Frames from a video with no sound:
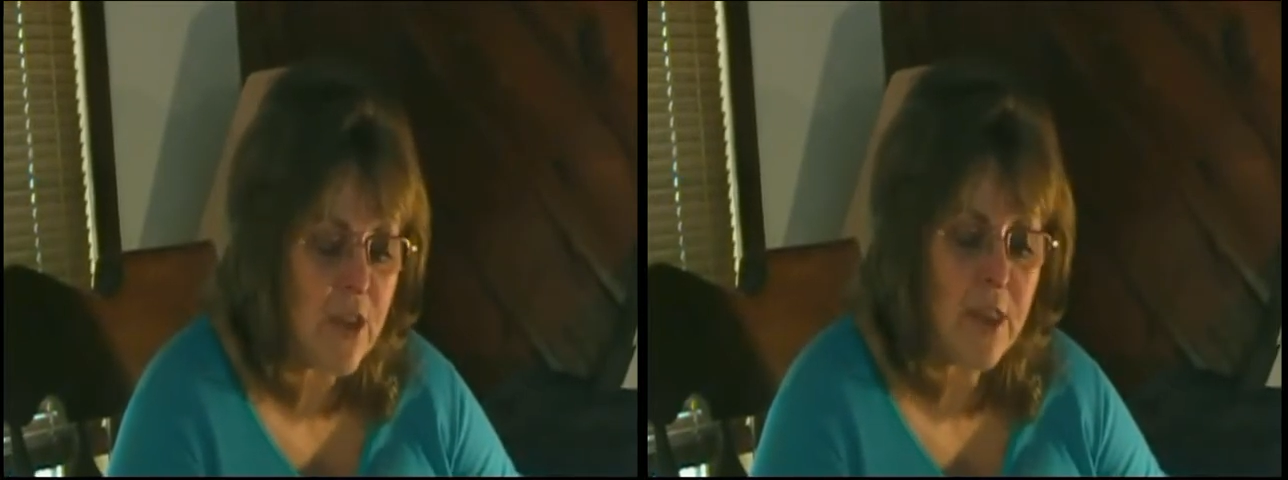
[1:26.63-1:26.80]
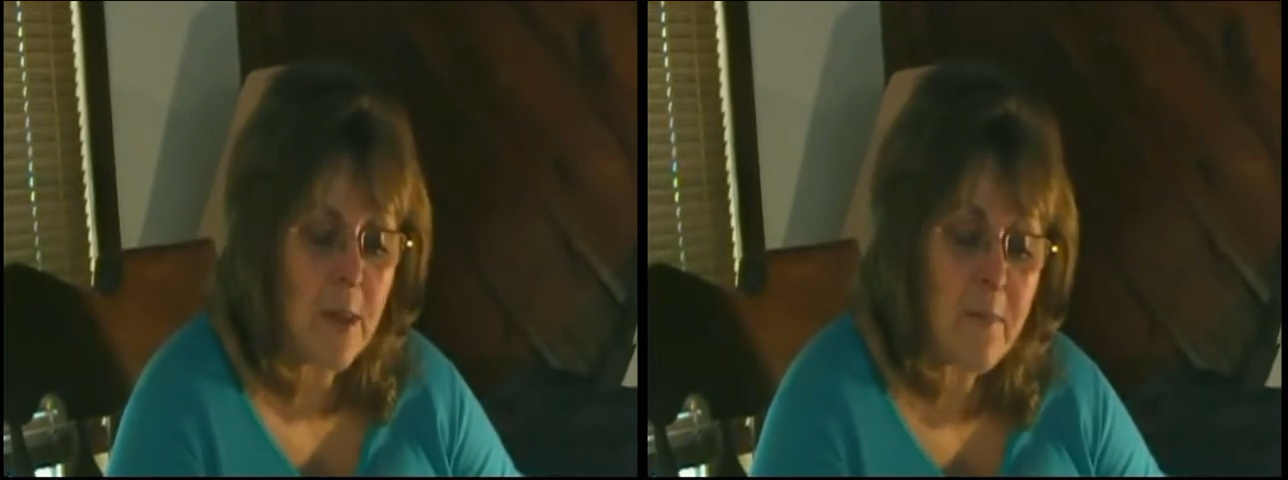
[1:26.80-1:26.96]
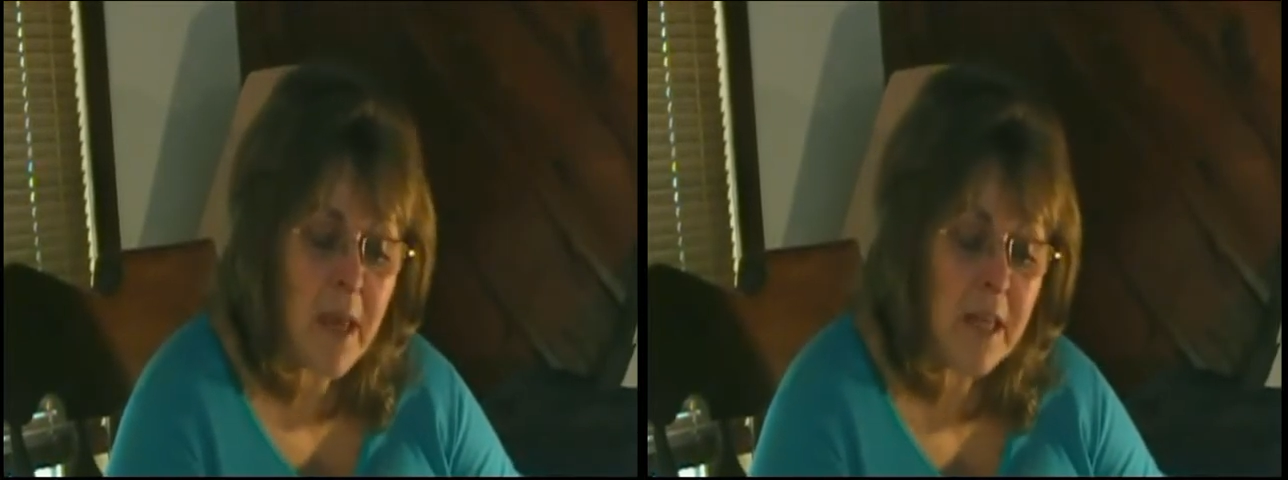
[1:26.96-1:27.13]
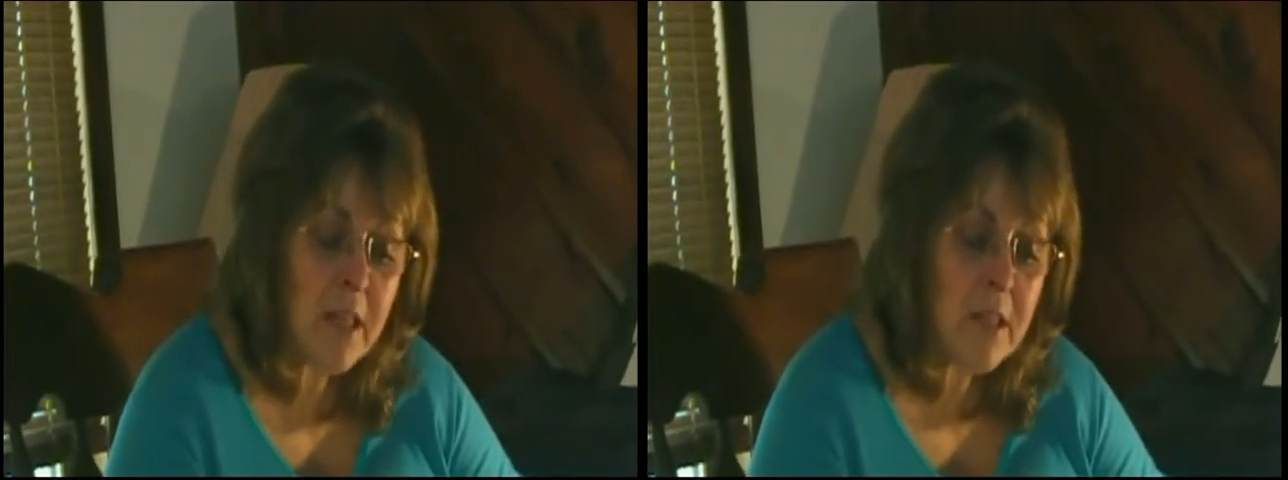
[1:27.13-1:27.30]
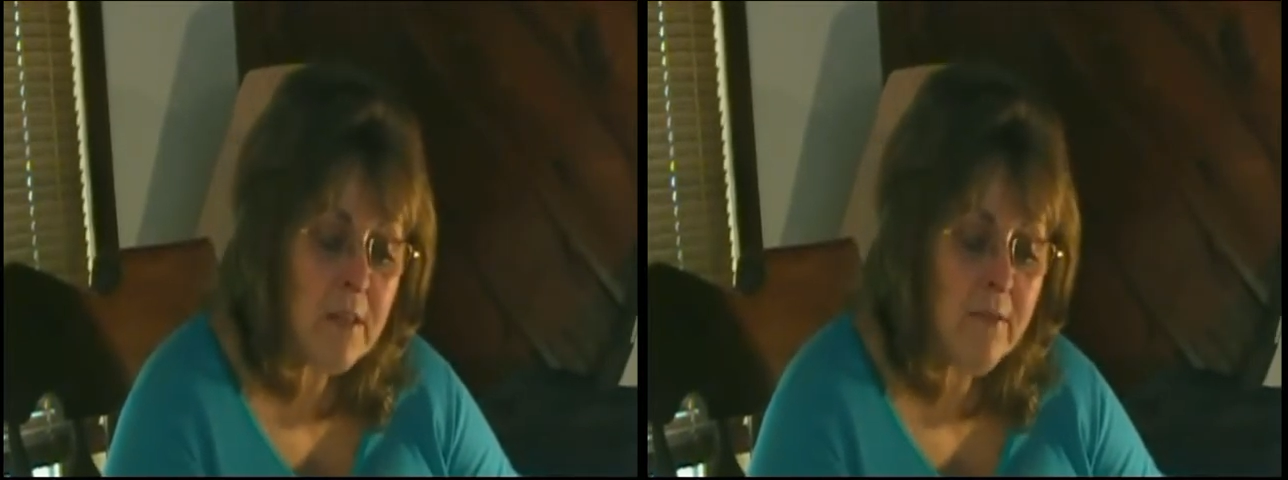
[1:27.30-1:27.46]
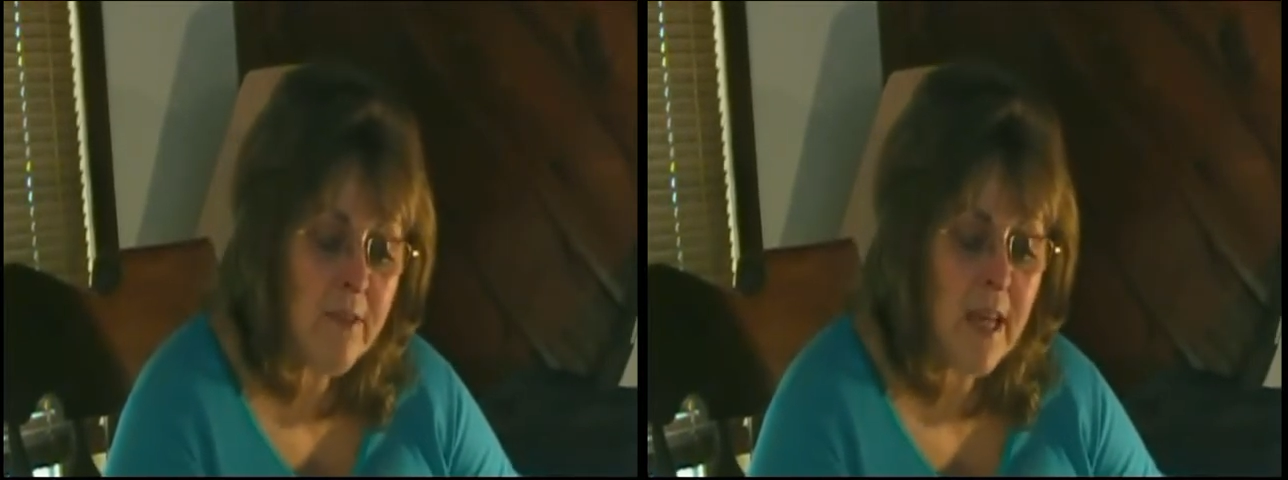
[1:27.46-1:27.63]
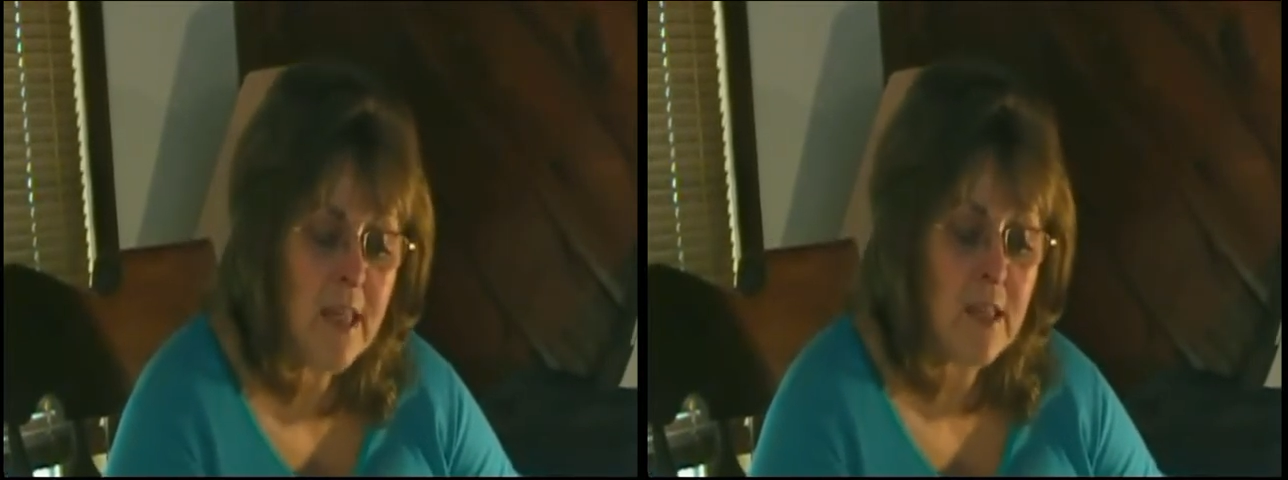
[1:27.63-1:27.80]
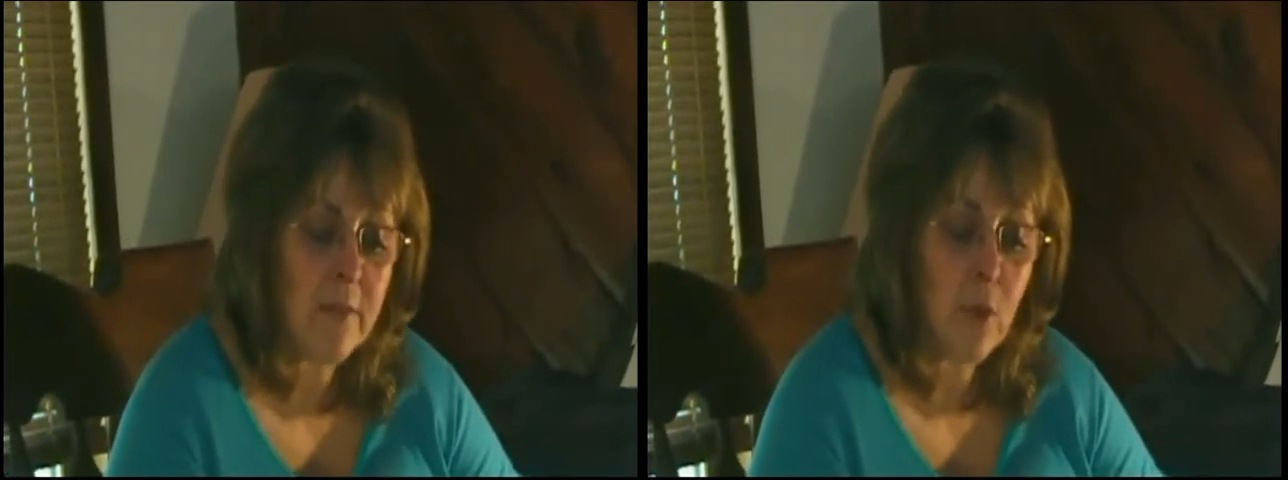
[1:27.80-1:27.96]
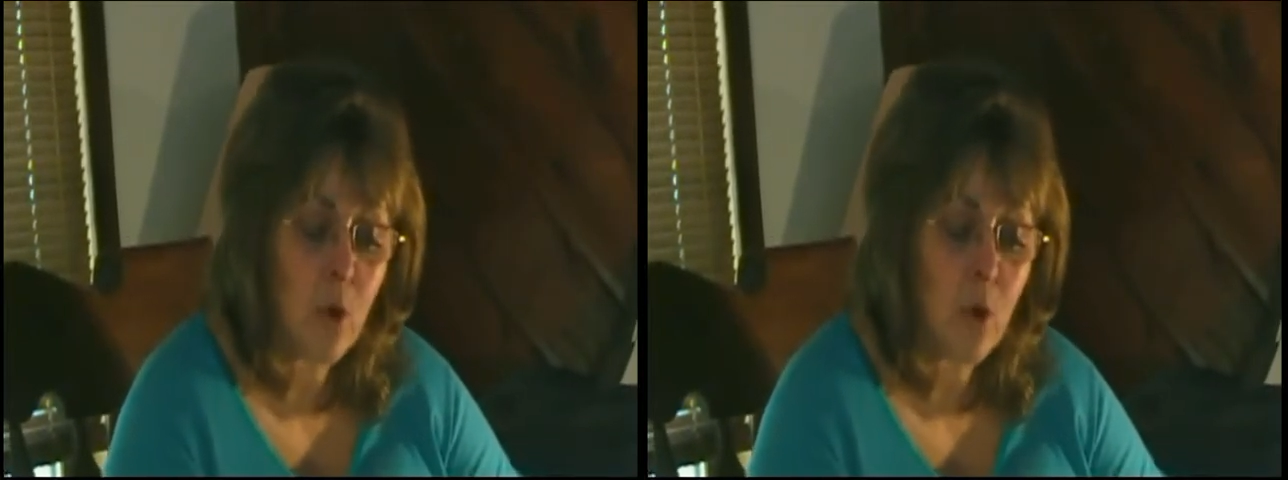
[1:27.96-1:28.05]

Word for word: in the penalty phase of the